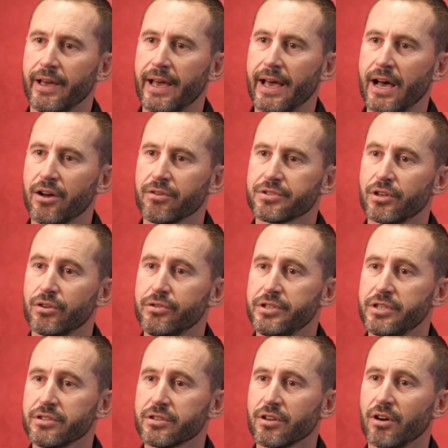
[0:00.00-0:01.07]
Our
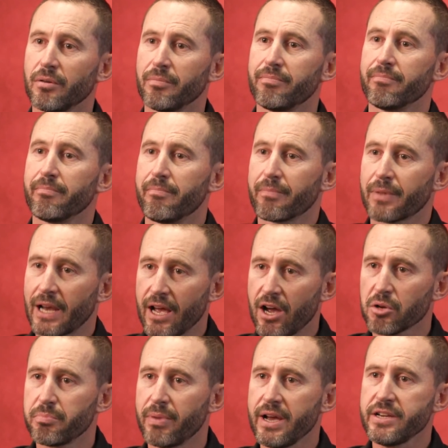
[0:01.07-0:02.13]
solutions are
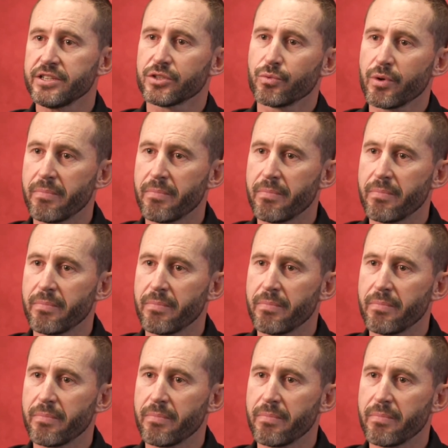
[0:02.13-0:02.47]
cloud-based.